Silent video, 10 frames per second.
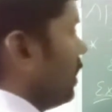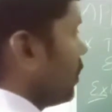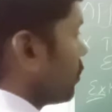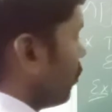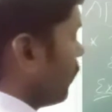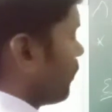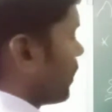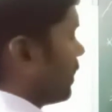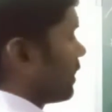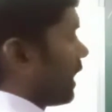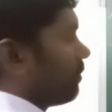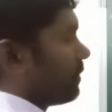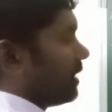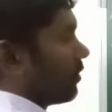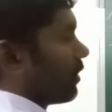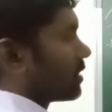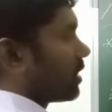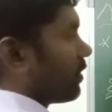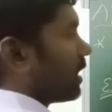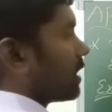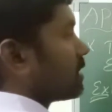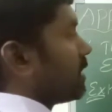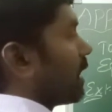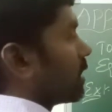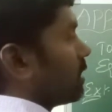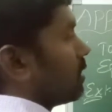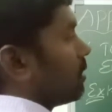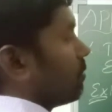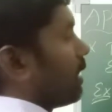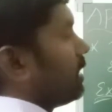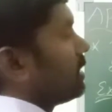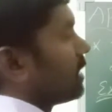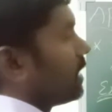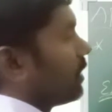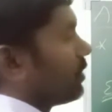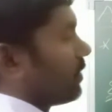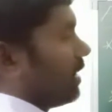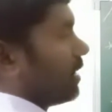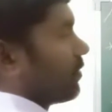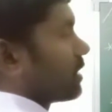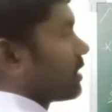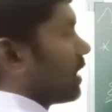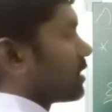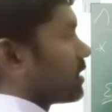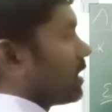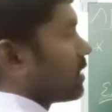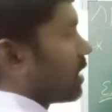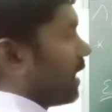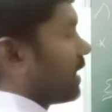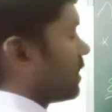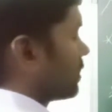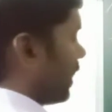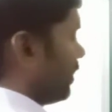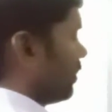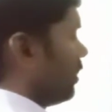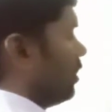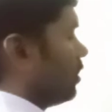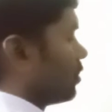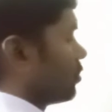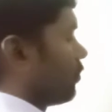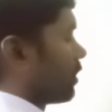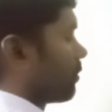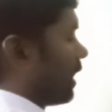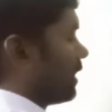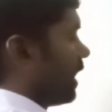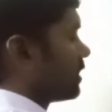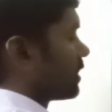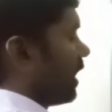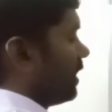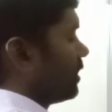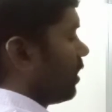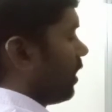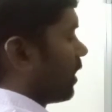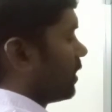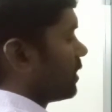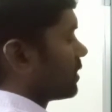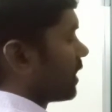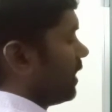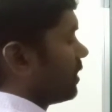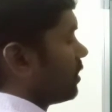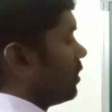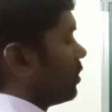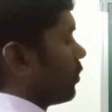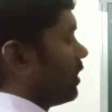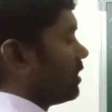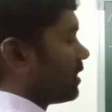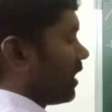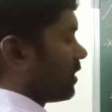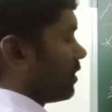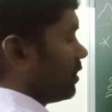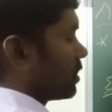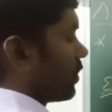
So time period. First of all, let us check by each and every one. First, let us take the right hand side. So from right hand side, RHS side, what is that?